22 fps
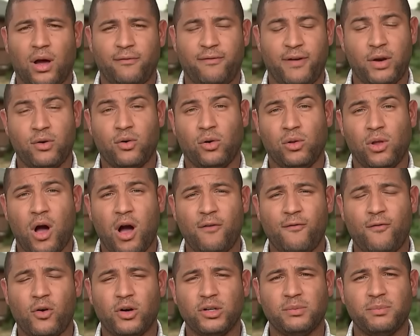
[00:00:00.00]
federal law
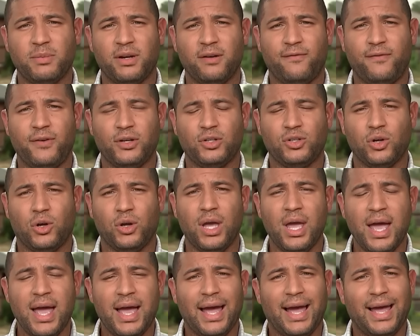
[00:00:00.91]
enforcement official,
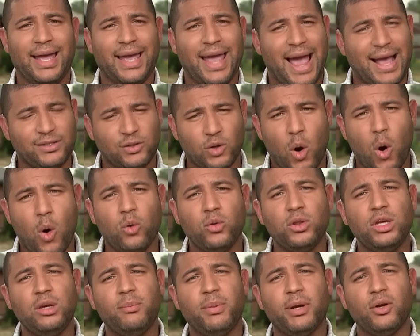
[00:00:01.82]
has
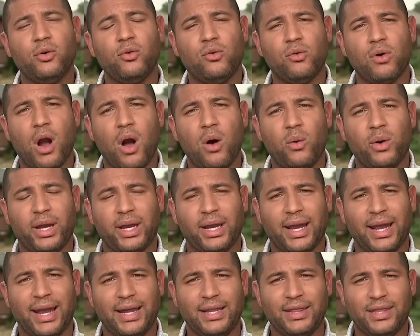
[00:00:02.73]
only been growing
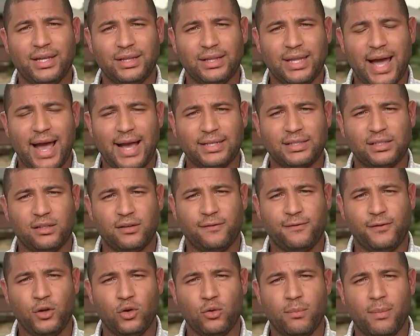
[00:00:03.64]
in the last
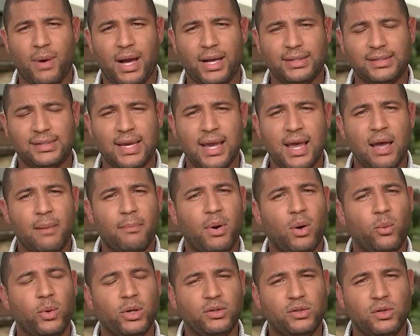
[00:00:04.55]
few months.
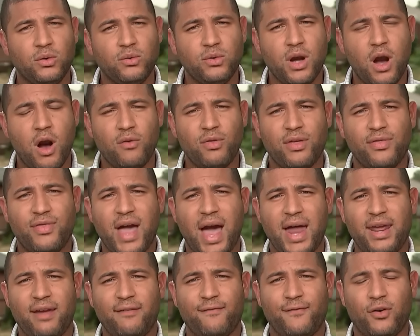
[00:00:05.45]
But we do know
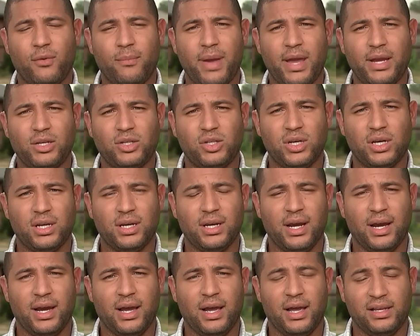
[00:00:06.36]
that information,
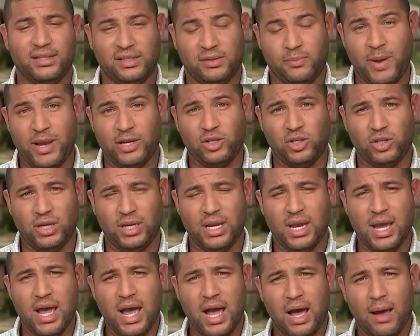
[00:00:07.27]
especially
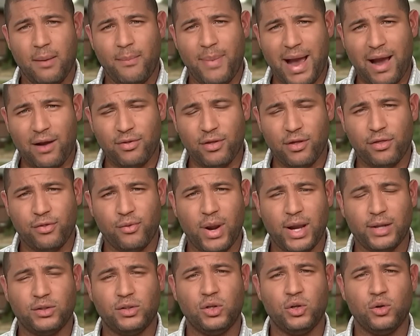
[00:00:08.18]
about the
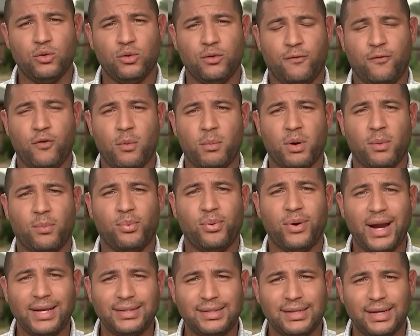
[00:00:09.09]
threat to the former
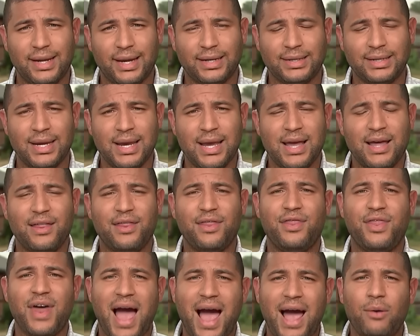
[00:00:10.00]
president,
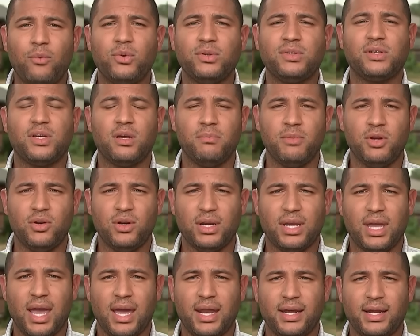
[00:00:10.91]
that was
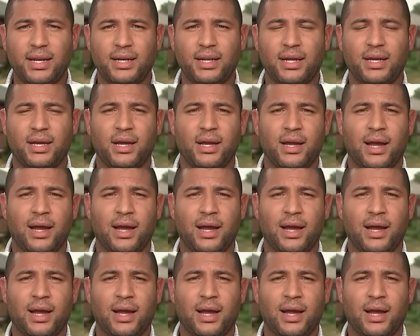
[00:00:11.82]
communicated